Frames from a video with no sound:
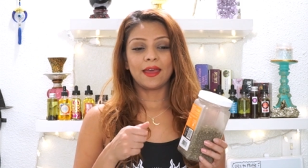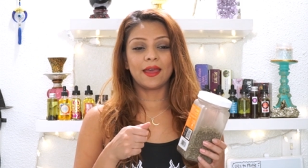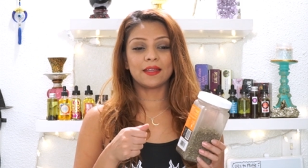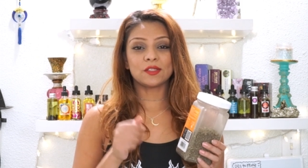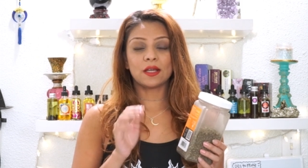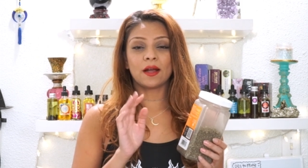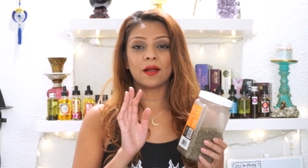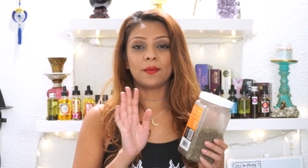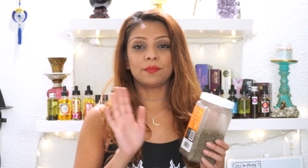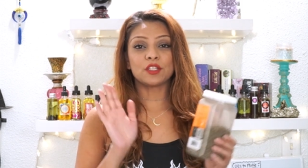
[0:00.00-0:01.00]

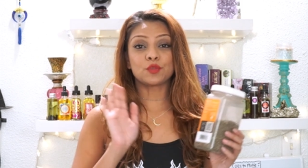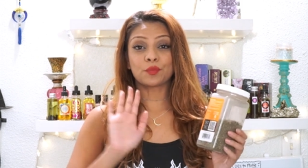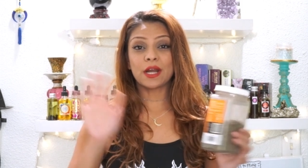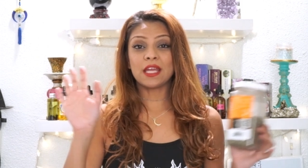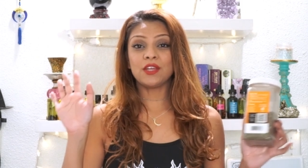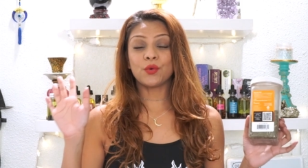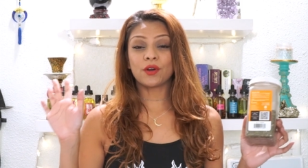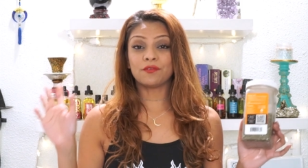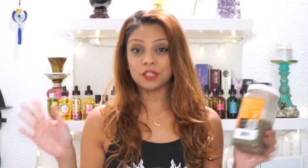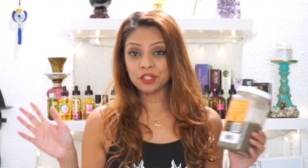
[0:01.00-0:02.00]
and spray
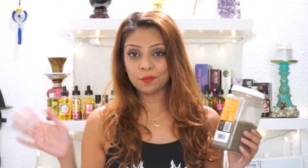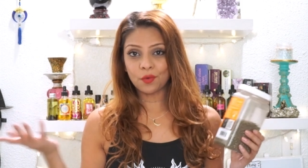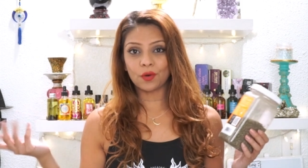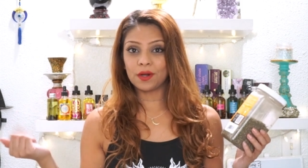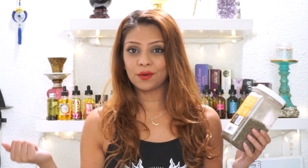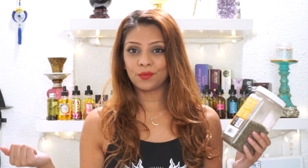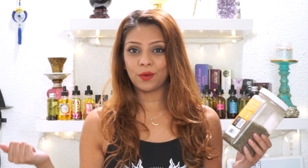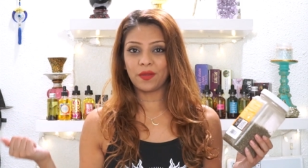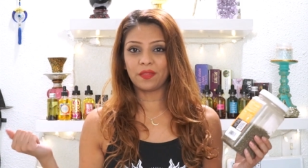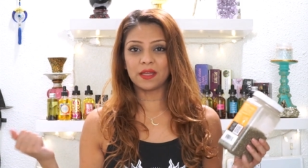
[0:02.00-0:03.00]
your vision board
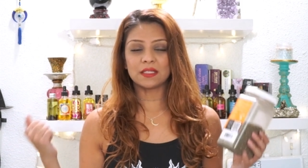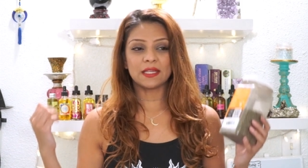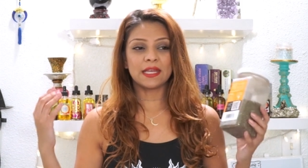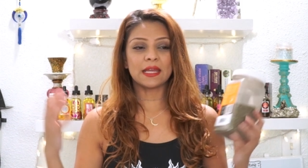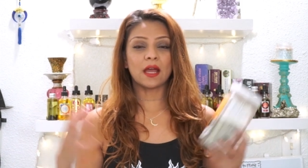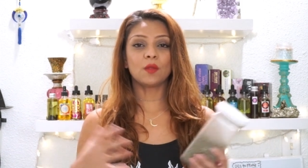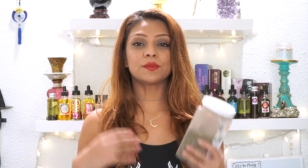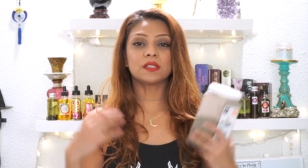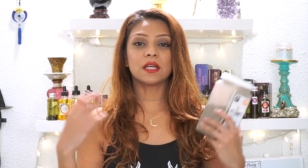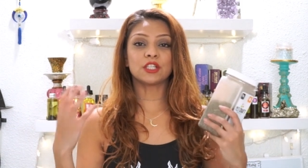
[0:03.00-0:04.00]
with it. It
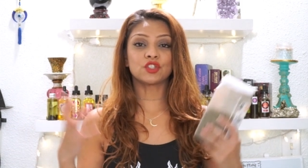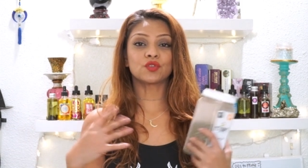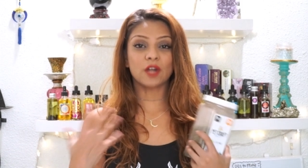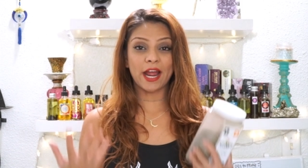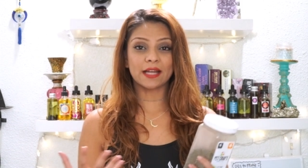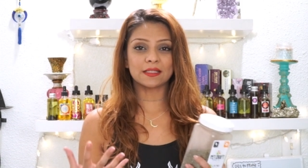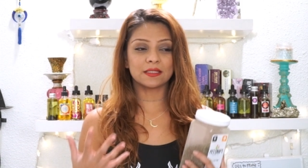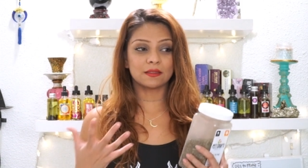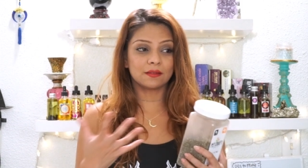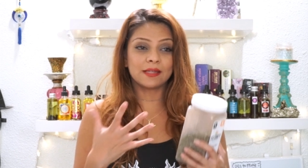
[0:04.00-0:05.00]
helps attract
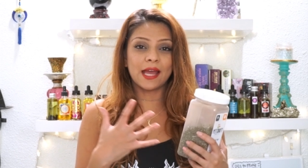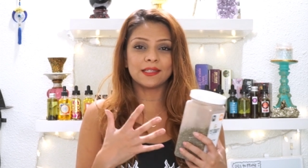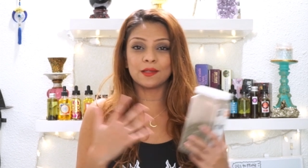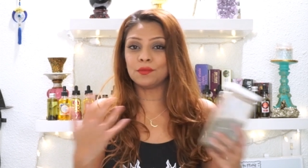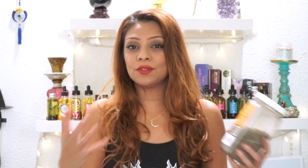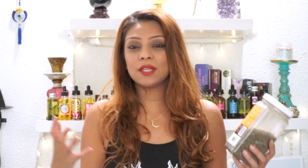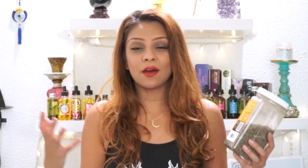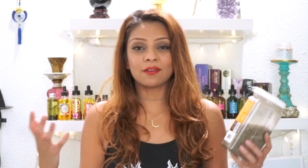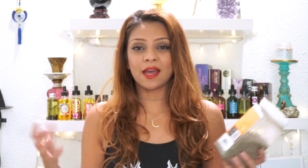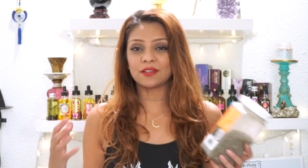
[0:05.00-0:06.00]
catnip. You see
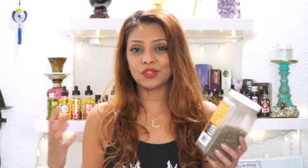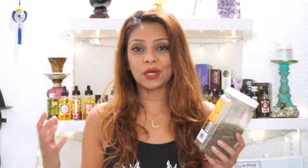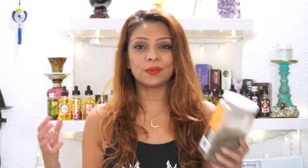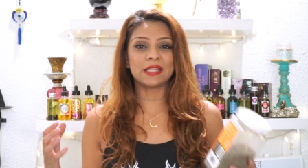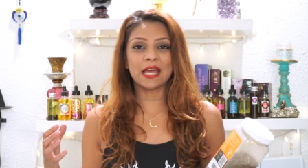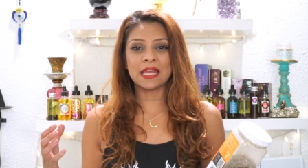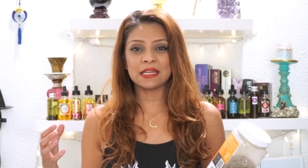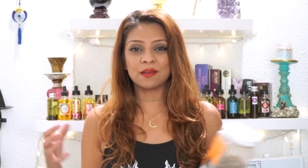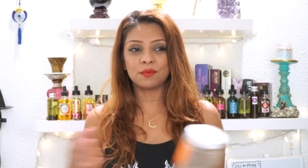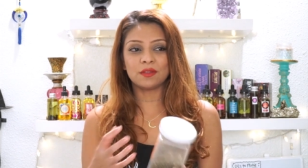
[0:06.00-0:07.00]
how cats are with
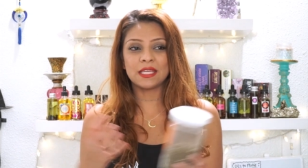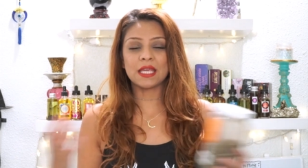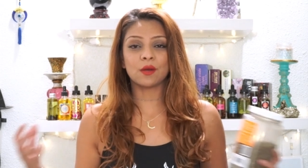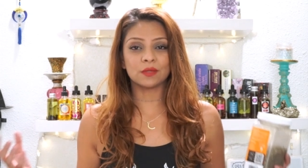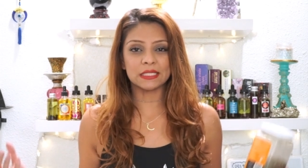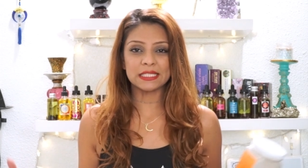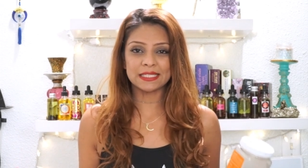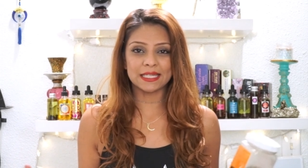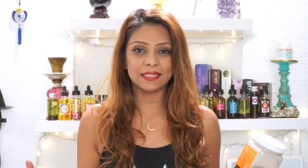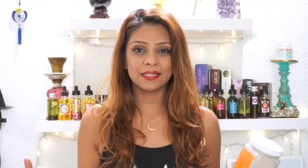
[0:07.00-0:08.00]
catnip? They can't
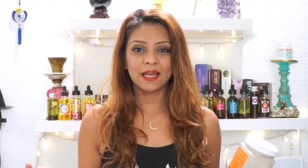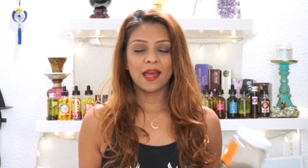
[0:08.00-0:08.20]
resist it.